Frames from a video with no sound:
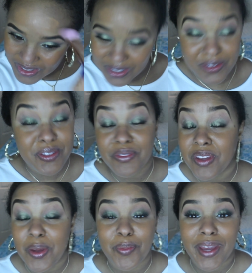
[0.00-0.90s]

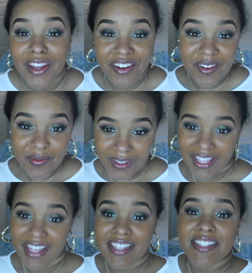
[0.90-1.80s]
Josephine Baker,
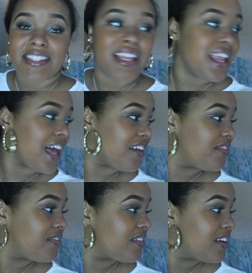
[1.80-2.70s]
because life
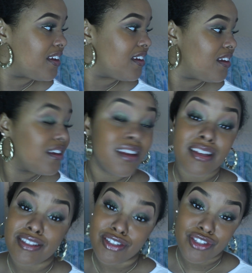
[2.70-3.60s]

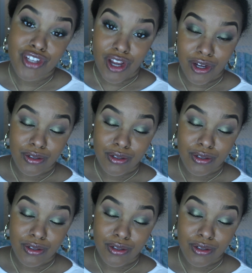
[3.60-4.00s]
is a show.